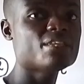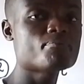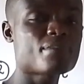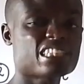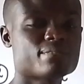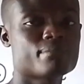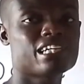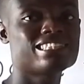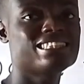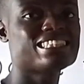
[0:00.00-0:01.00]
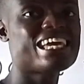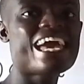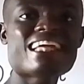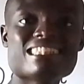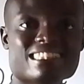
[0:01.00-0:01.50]
mathematics,
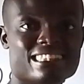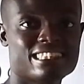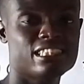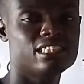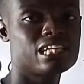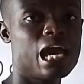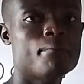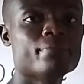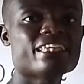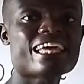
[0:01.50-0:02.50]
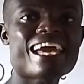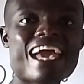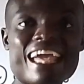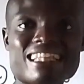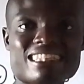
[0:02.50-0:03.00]
anything, I mean
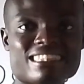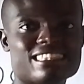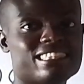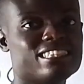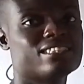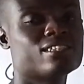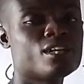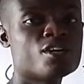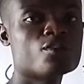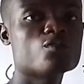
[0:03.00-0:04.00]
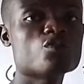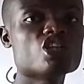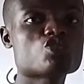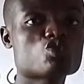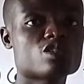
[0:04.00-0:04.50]
anything, raised
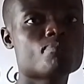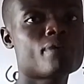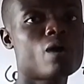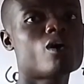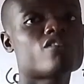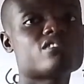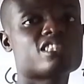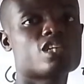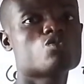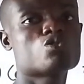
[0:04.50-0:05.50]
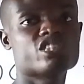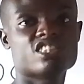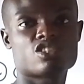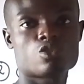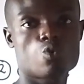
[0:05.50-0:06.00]
to the power of 0 is
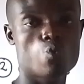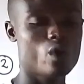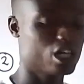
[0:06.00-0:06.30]
1.